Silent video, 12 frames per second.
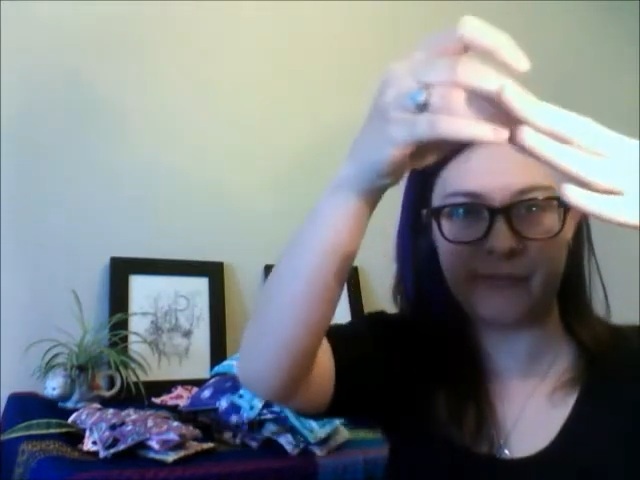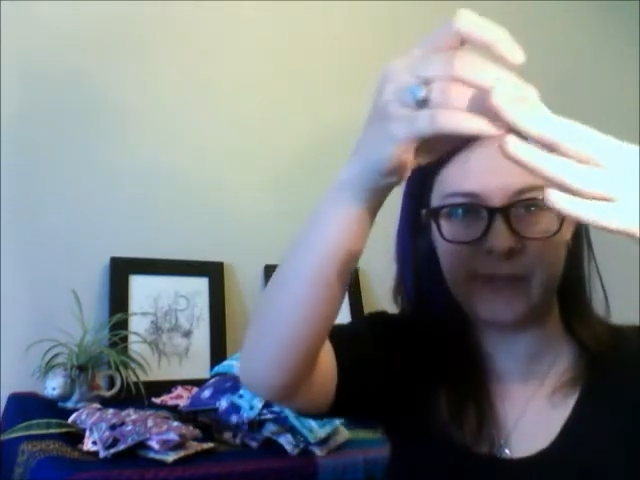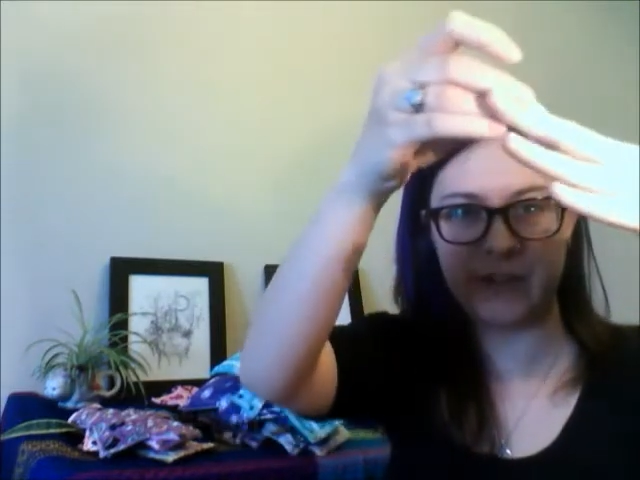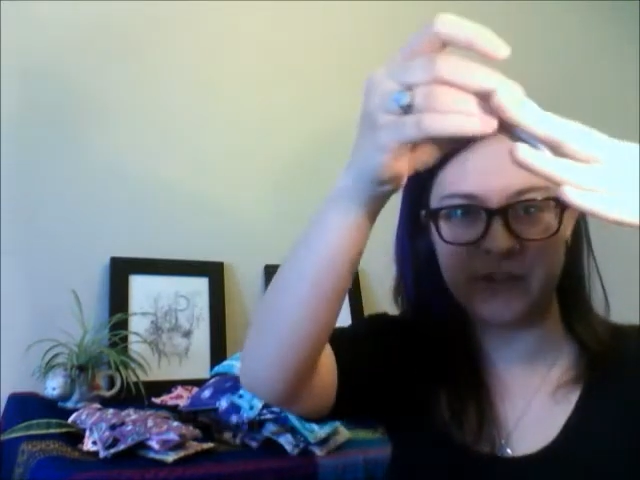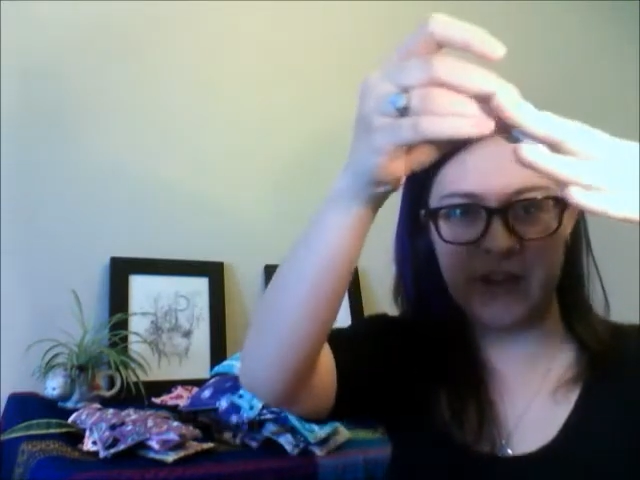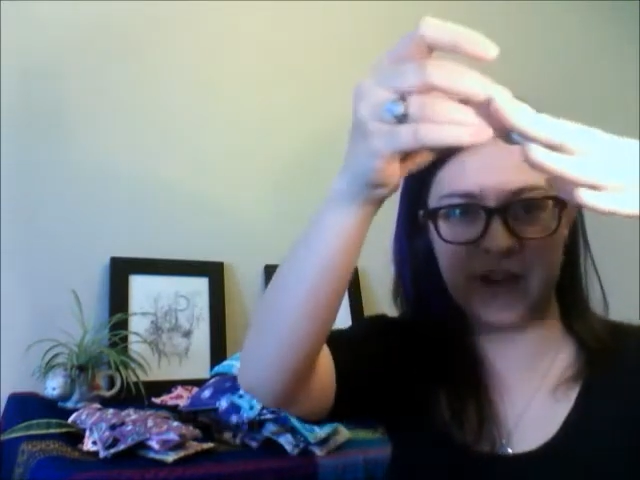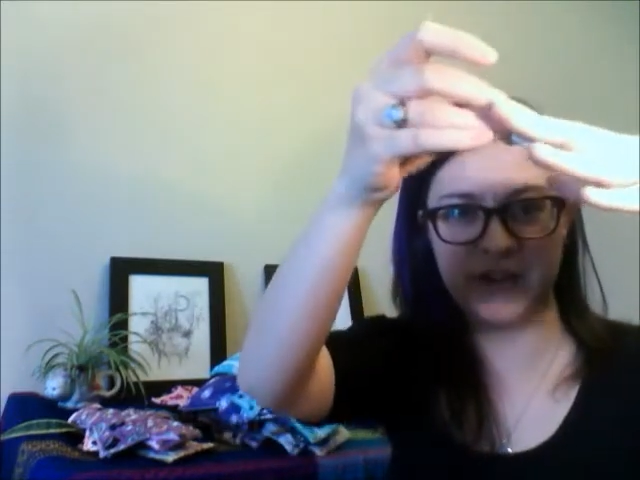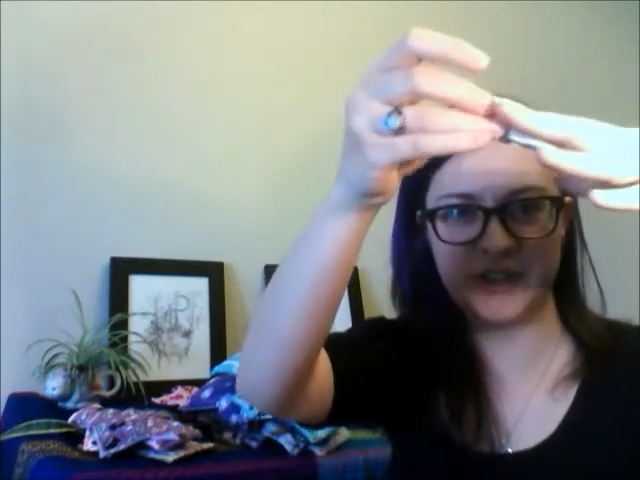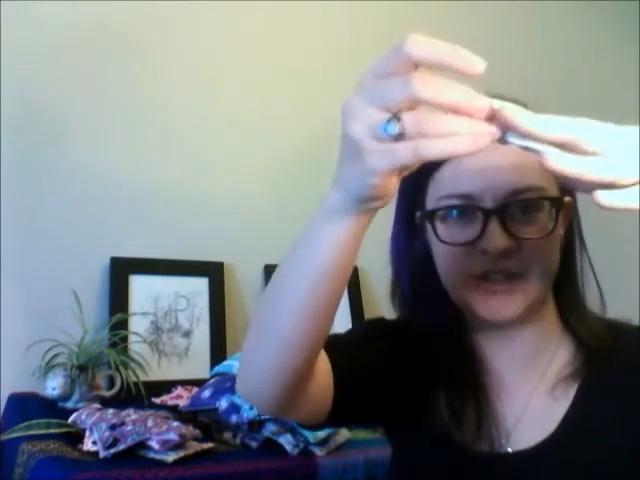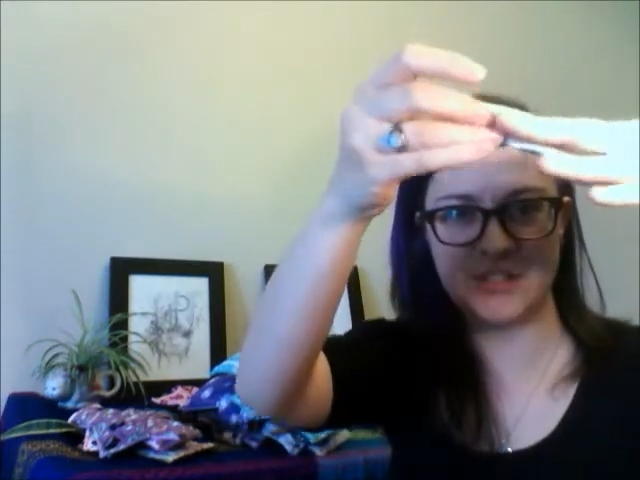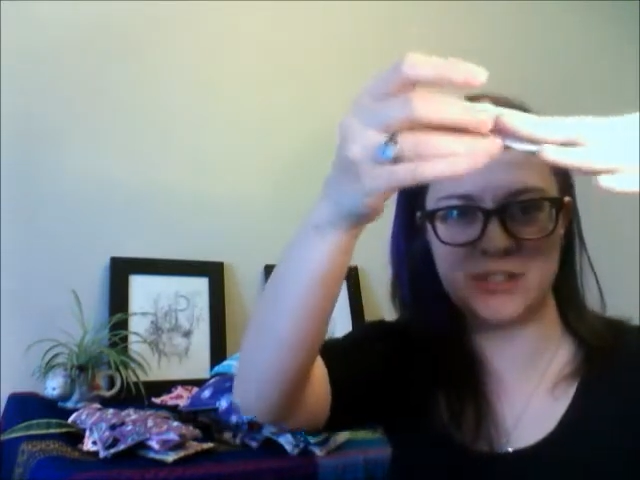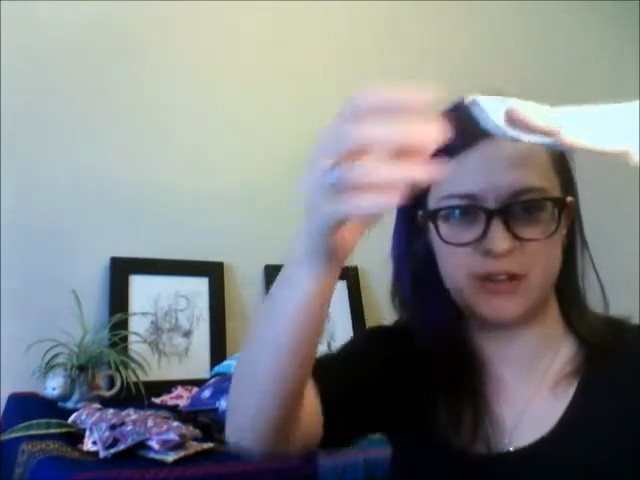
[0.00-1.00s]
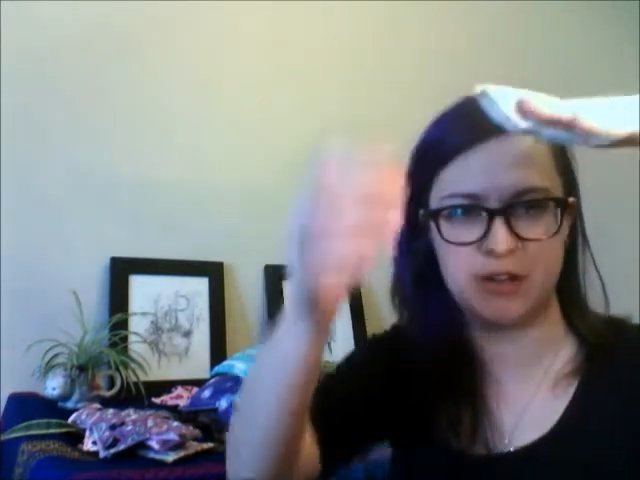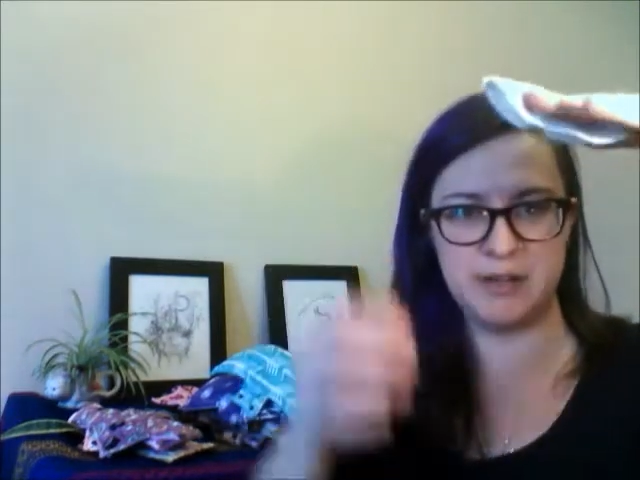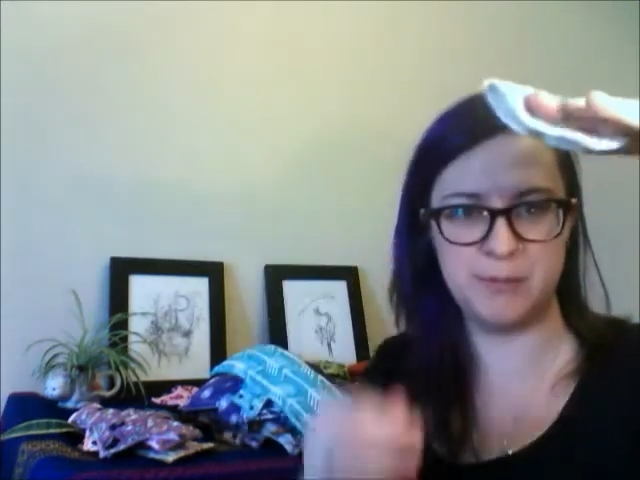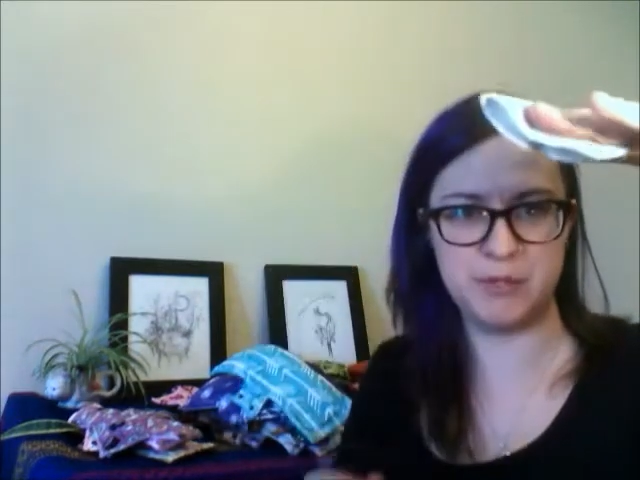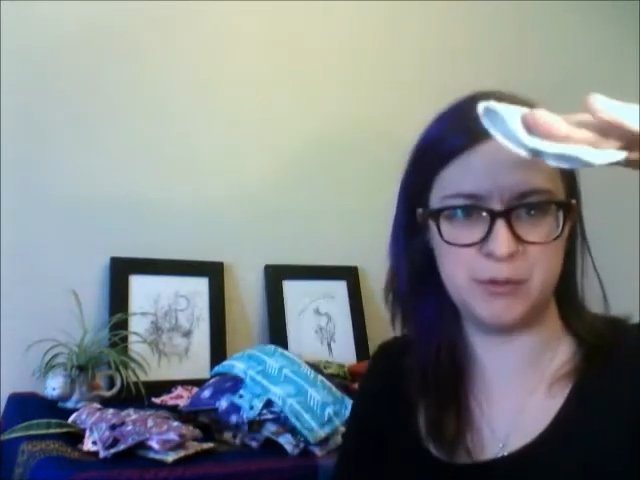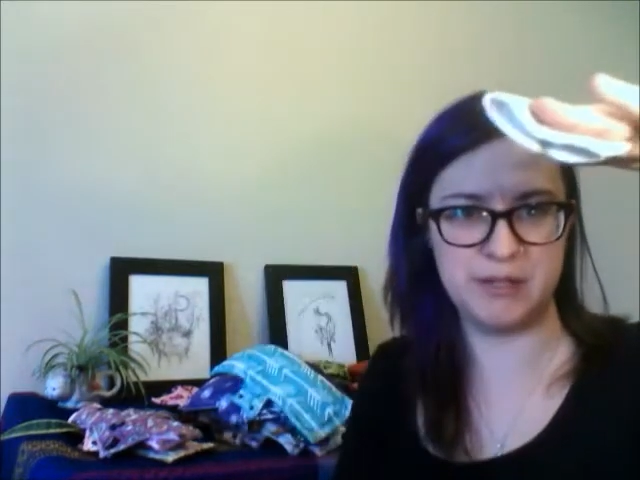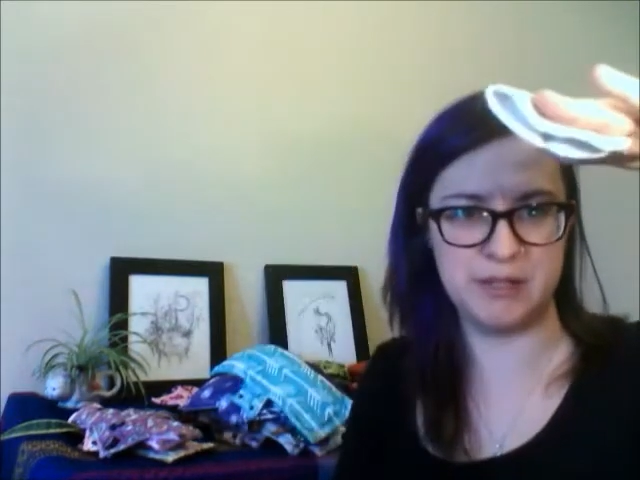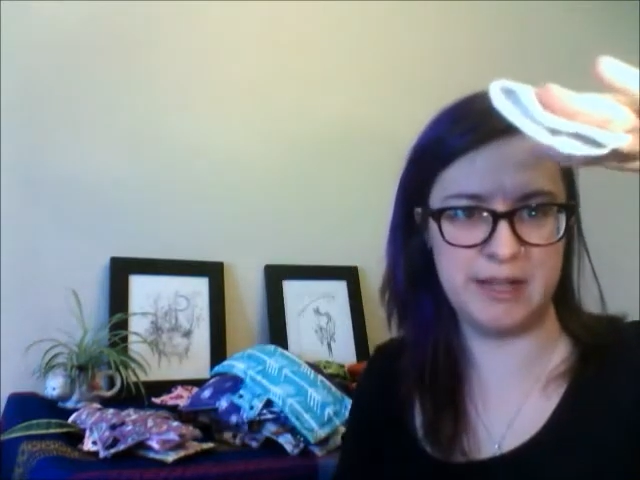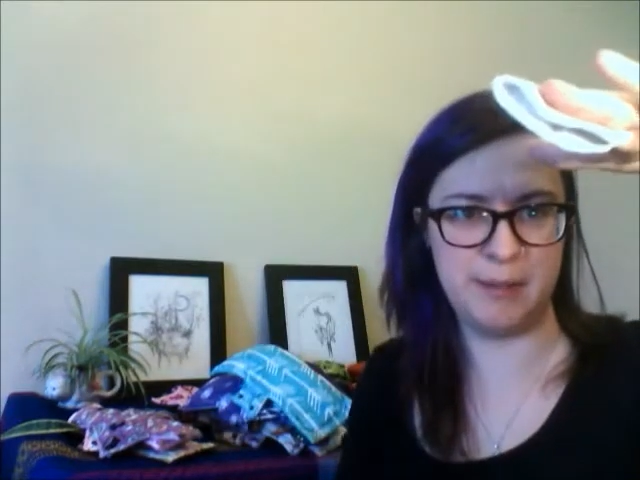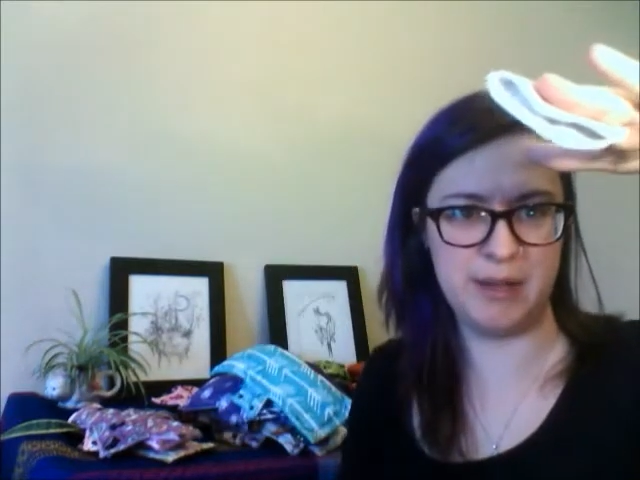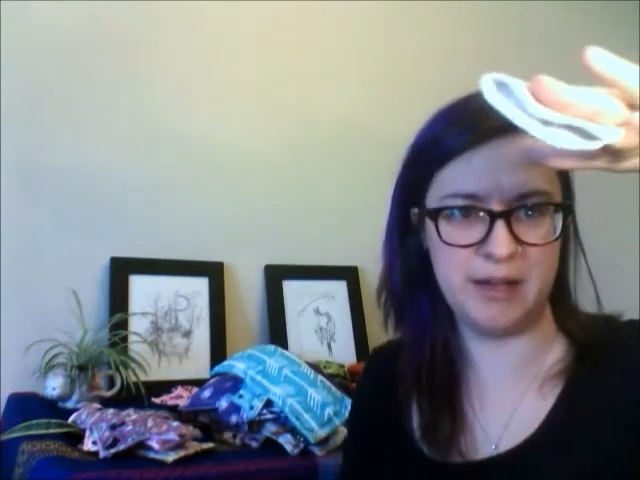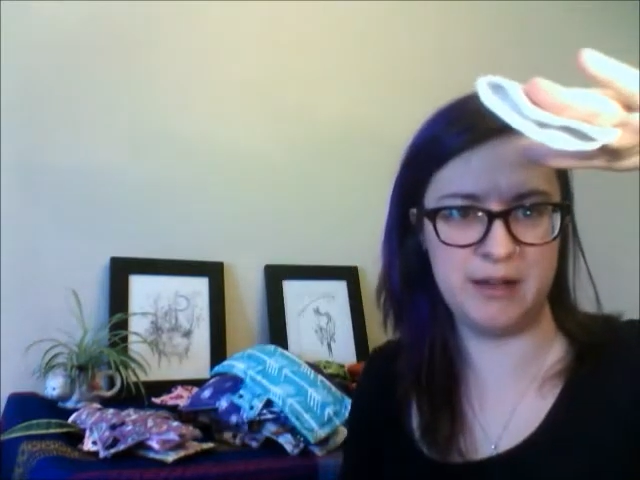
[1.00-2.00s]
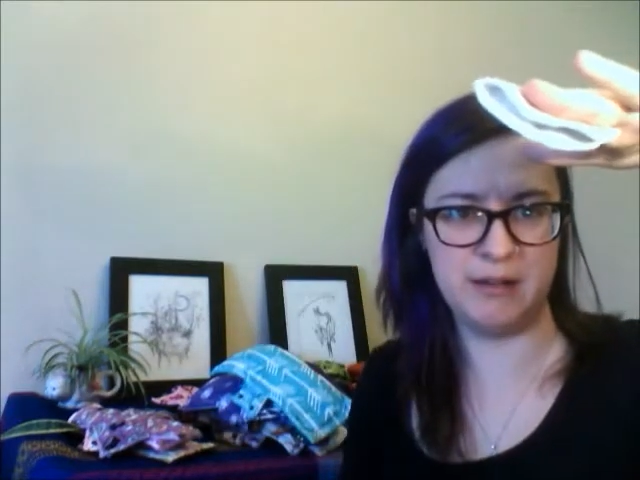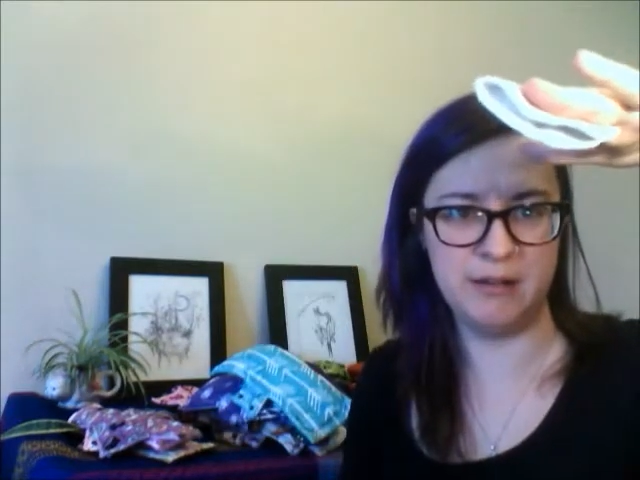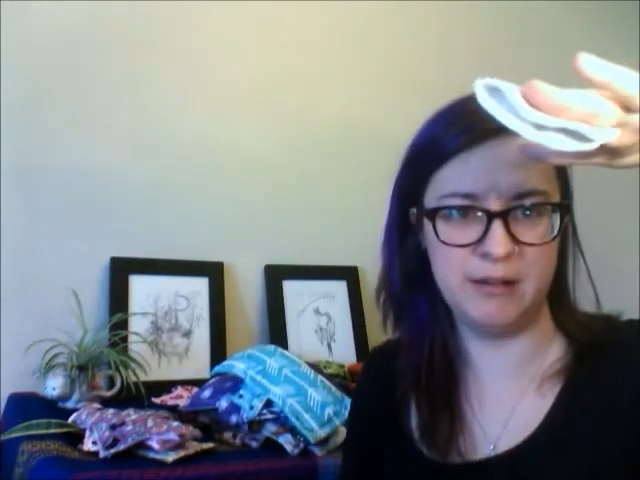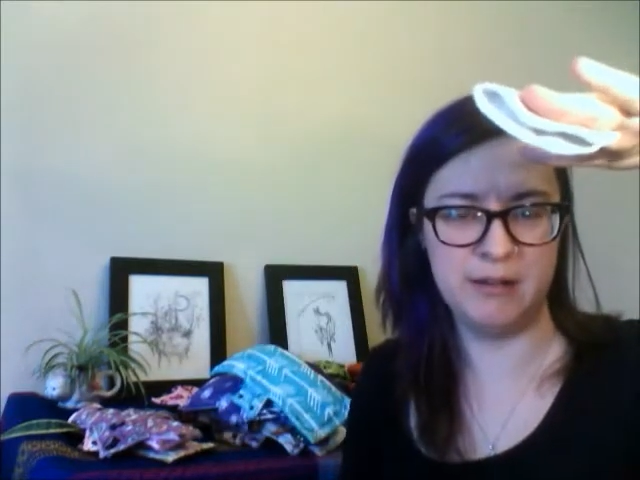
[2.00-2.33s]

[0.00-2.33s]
and yeah, you just insert it in between the labia,